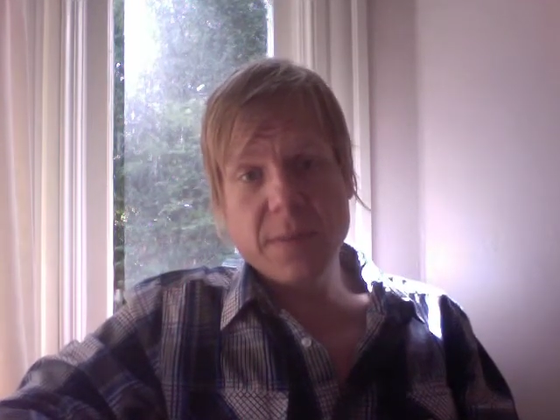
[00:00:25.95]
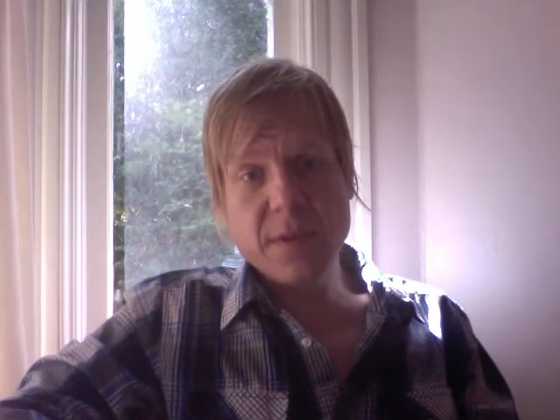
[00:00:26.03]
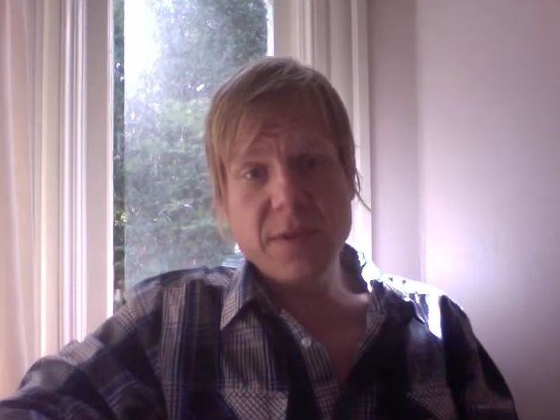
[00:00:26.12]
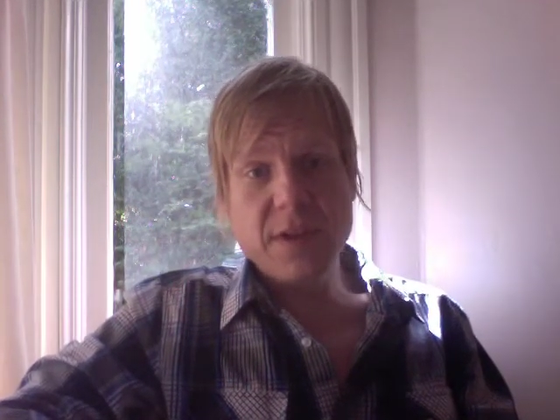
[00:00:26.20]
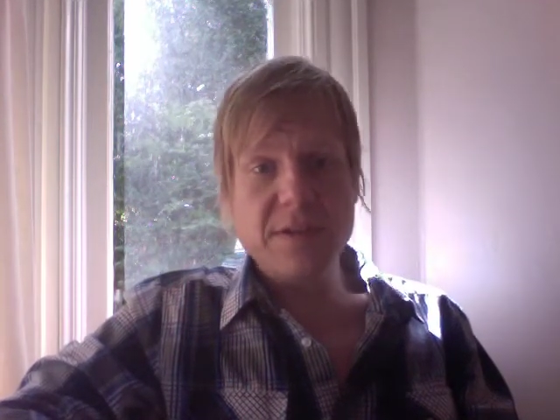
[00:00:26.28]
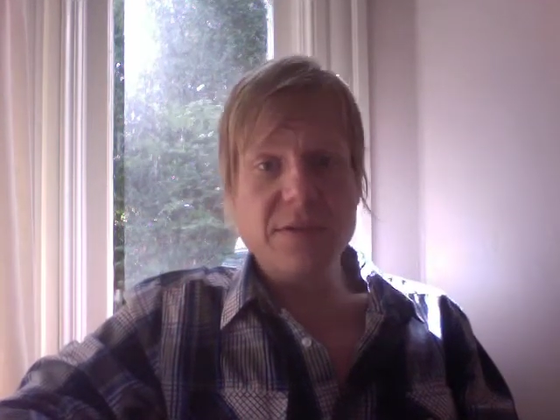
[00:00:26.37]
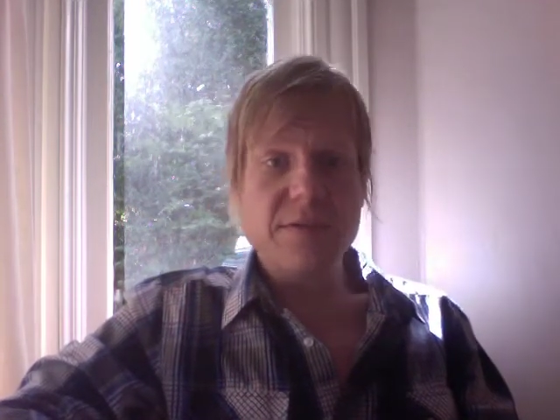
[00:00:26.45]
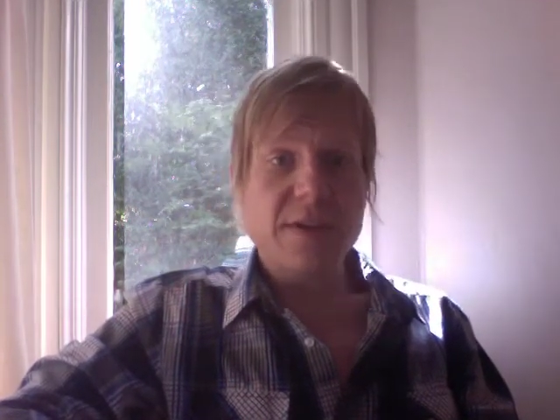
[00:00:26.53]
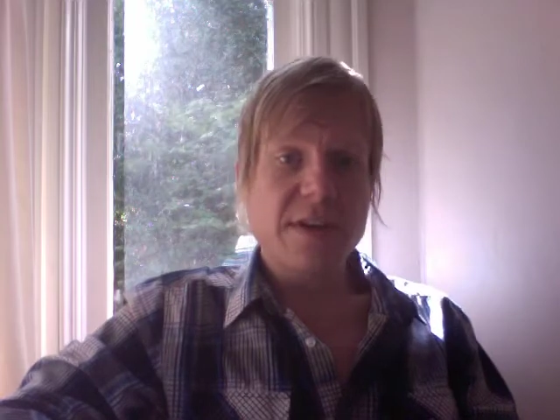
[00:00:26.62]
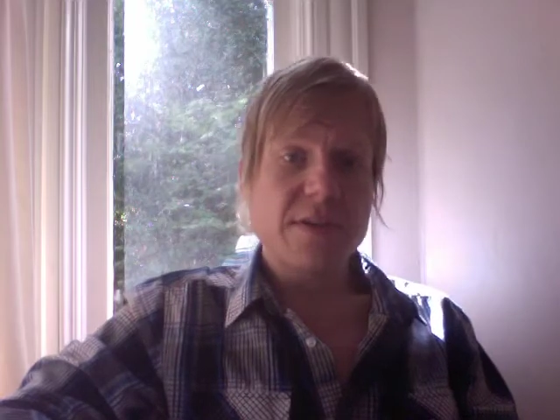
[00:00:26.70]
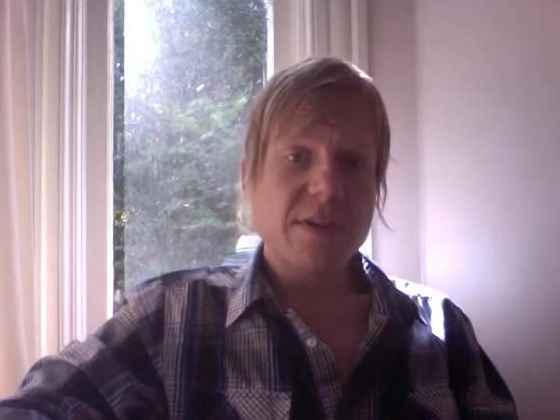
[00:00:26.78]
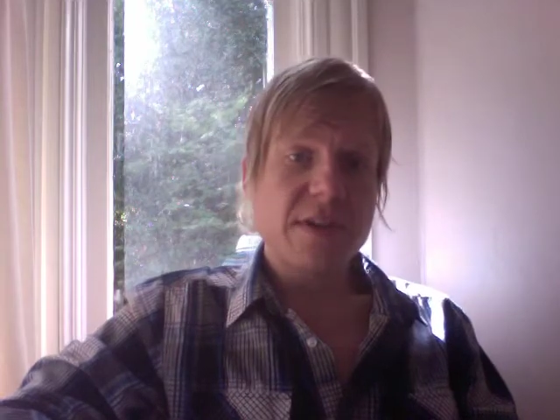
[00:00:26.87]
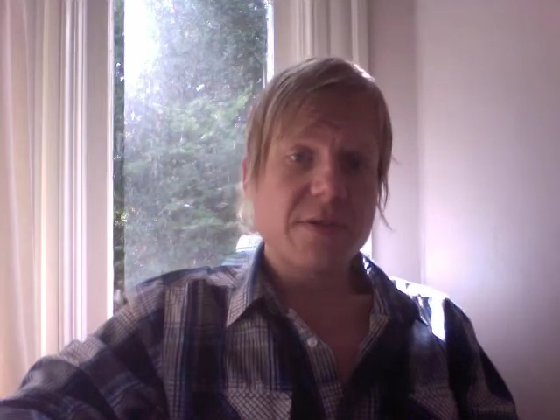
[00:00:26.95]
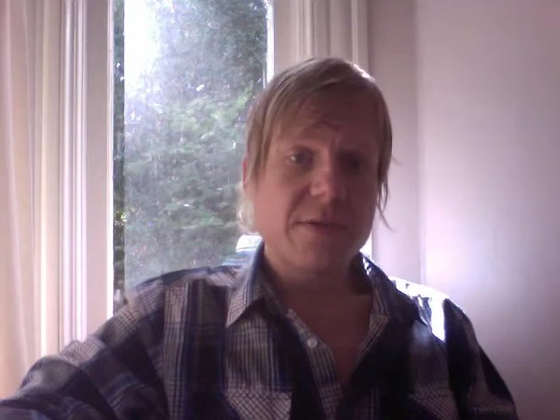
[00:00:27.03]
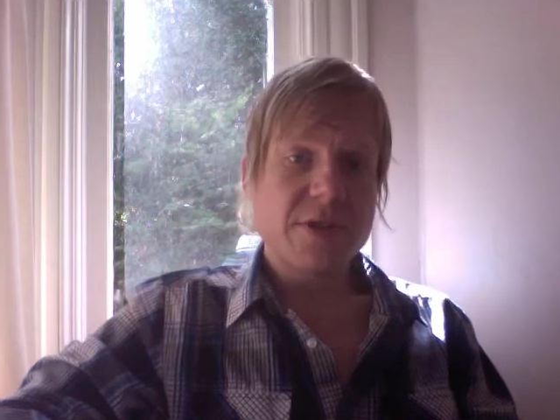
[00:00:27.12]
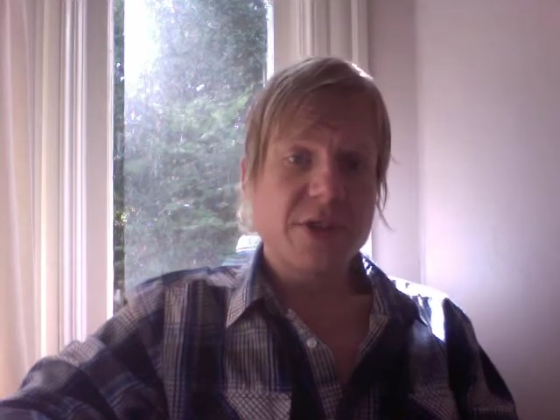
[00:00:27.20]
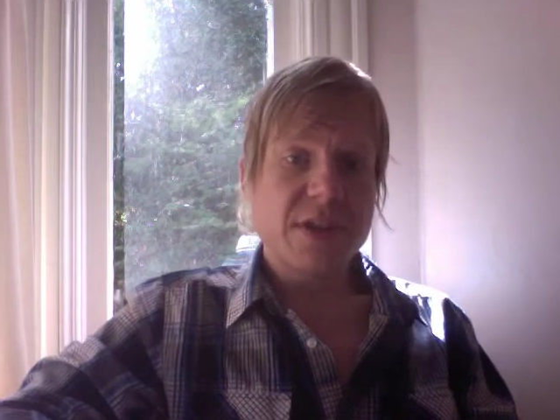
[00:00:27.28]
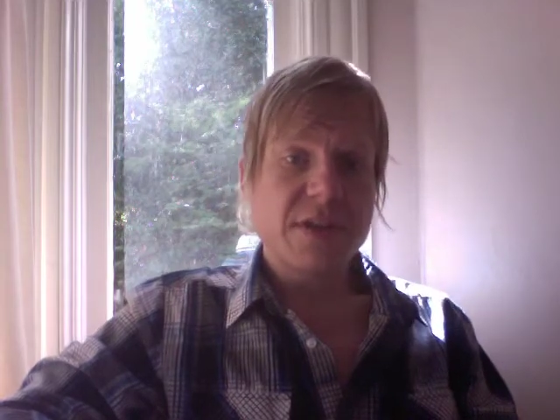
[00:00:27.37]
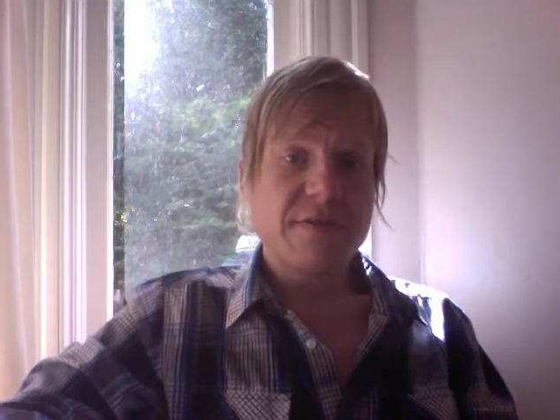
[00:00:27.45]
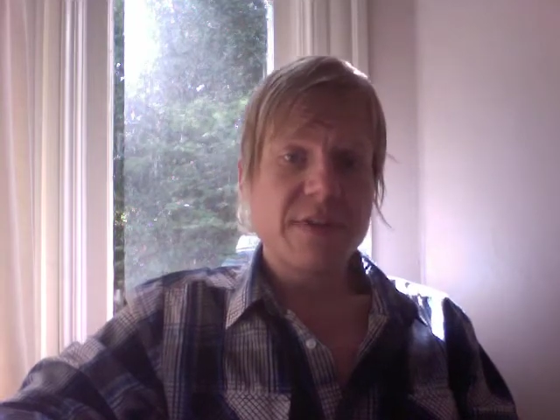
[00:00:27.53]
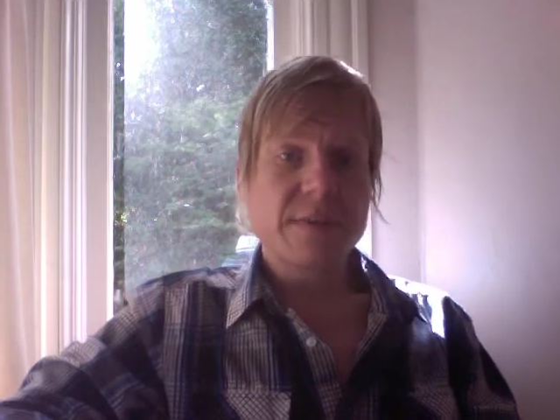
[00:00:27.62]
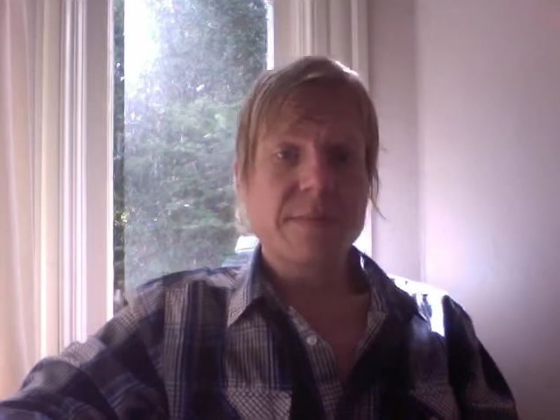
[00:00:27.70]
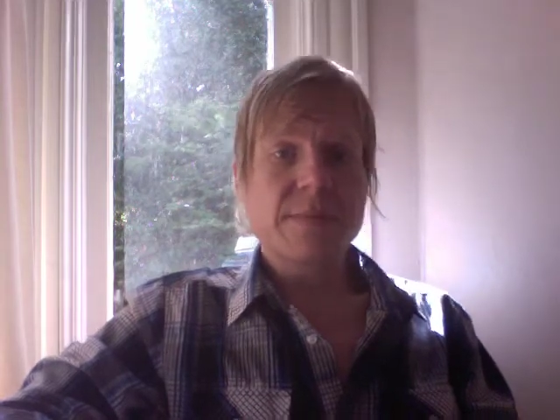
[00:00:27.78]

things you think you need to achieve,